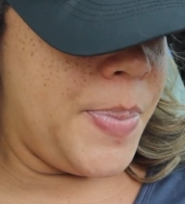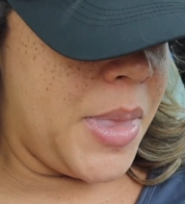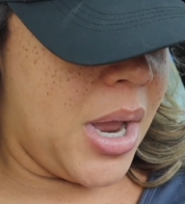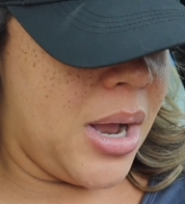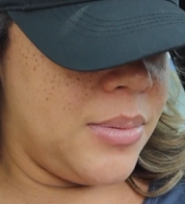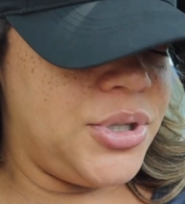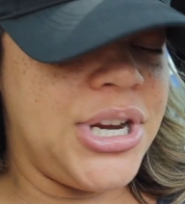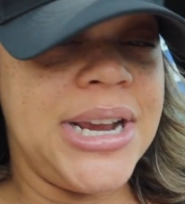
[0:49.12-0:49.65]

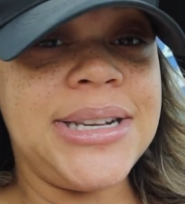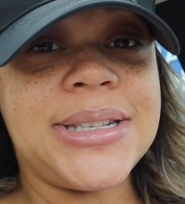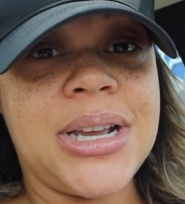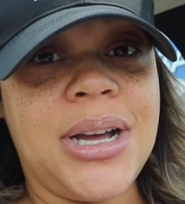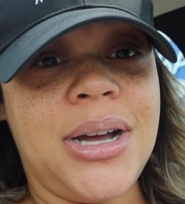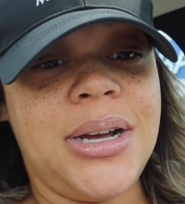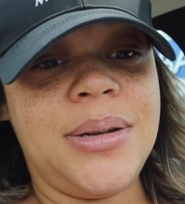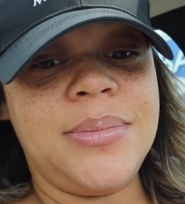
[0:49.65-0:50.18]
um, Jace
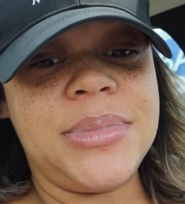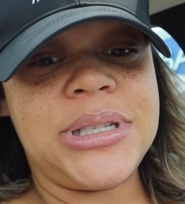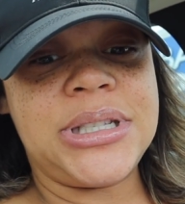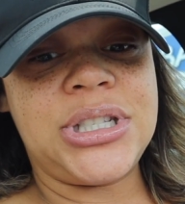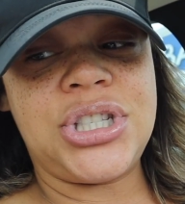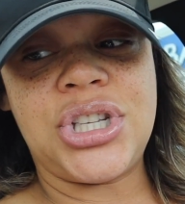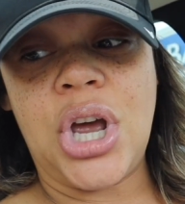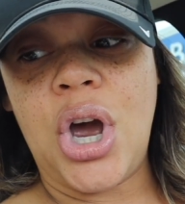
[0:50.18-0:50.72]
comes.
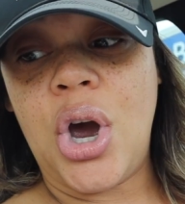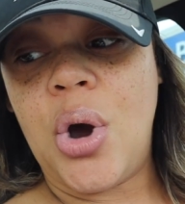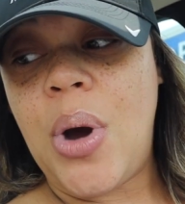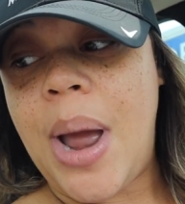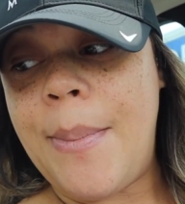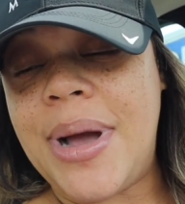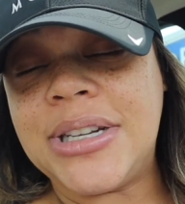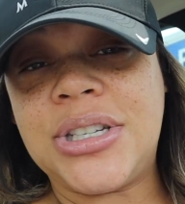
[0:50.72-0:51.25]
So
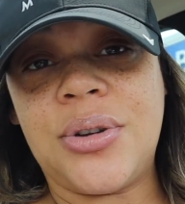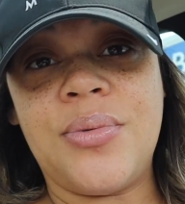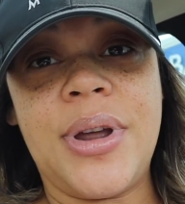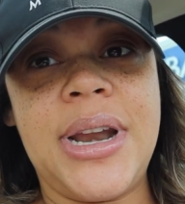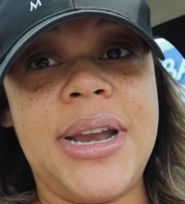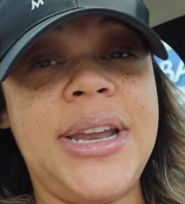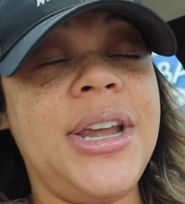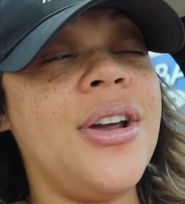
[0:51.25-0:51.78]
I'm about to
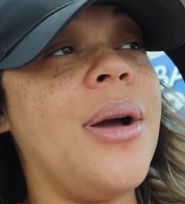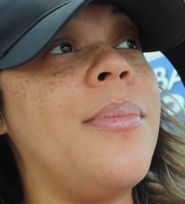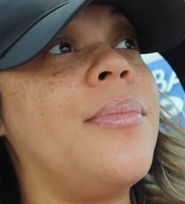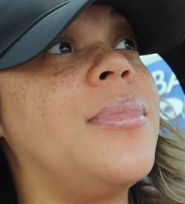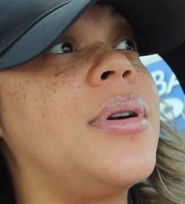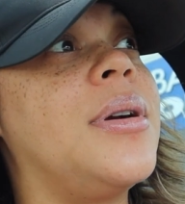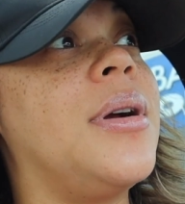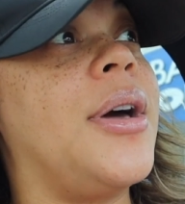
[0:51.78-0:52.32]
run in here.
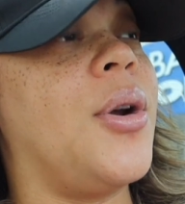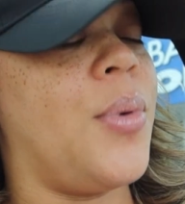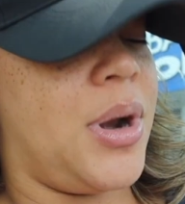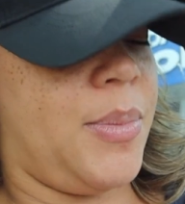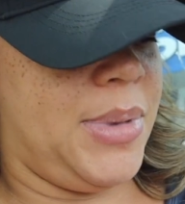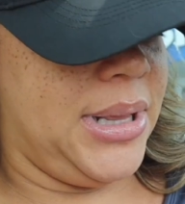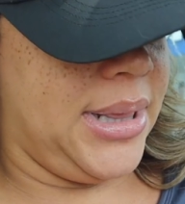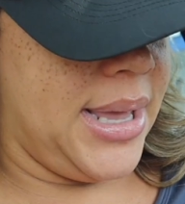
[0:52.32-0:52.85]
I'm, I don't want
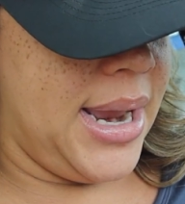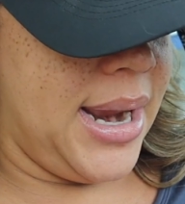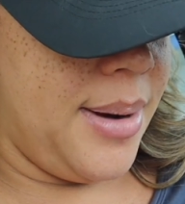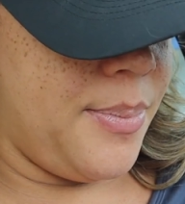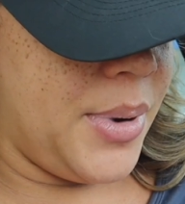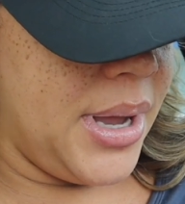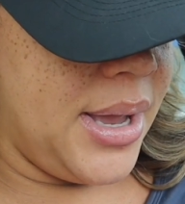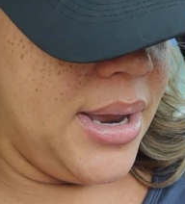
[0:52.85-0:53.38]
to be
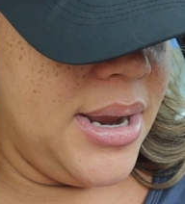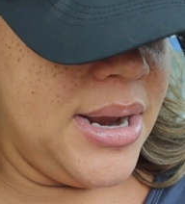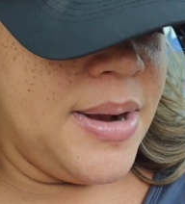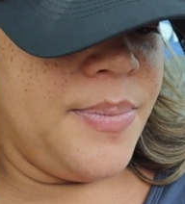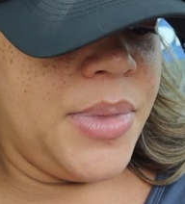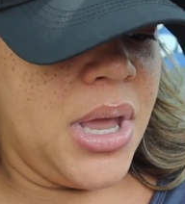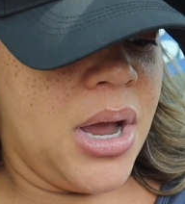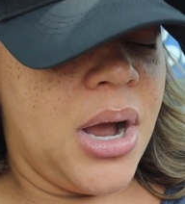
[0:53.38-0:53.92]
late, but
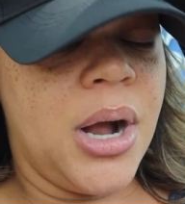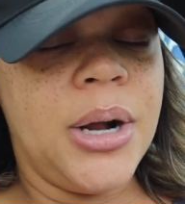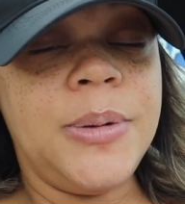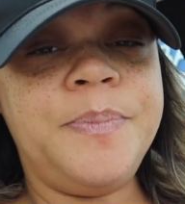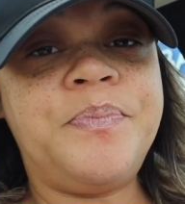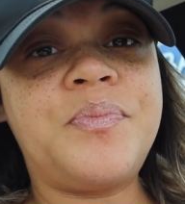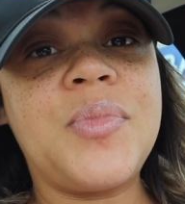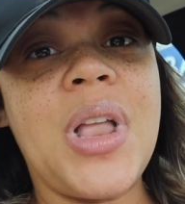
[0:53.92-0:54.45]

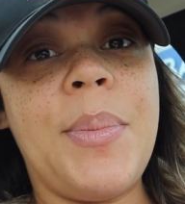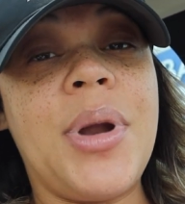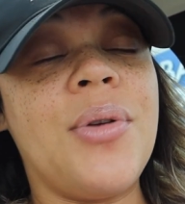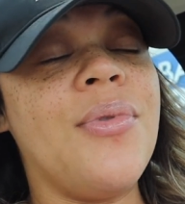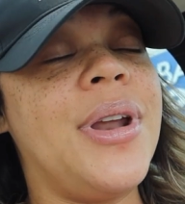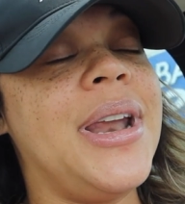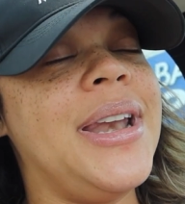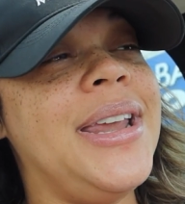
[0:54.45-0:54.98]
um, I'm going to
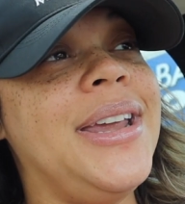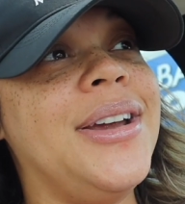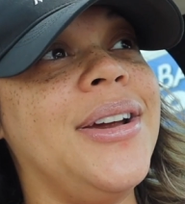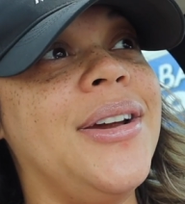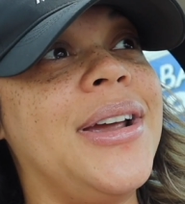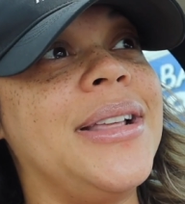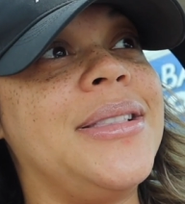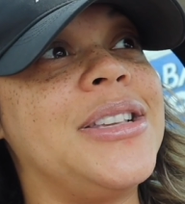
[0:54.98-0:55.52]
run in
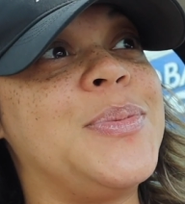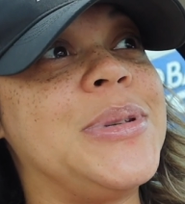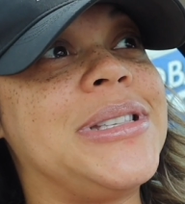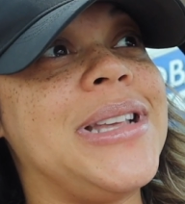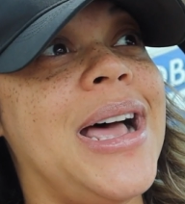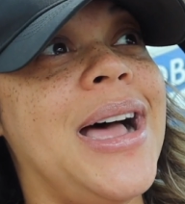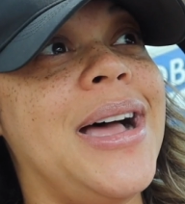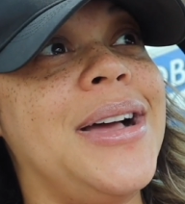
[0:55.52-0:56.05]
here, get this
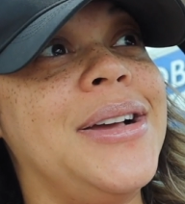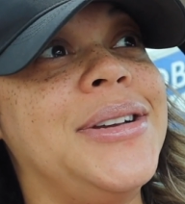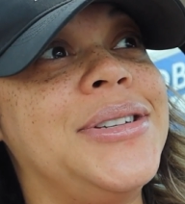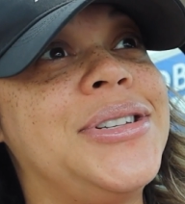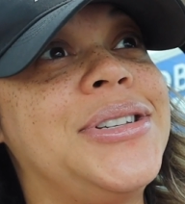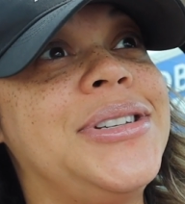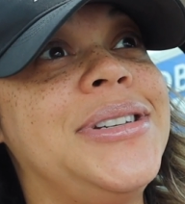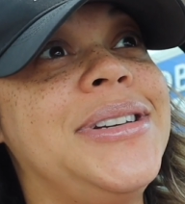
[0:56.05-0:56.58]

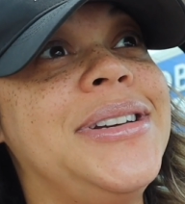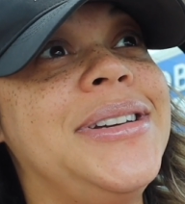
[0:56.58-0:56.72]
massage.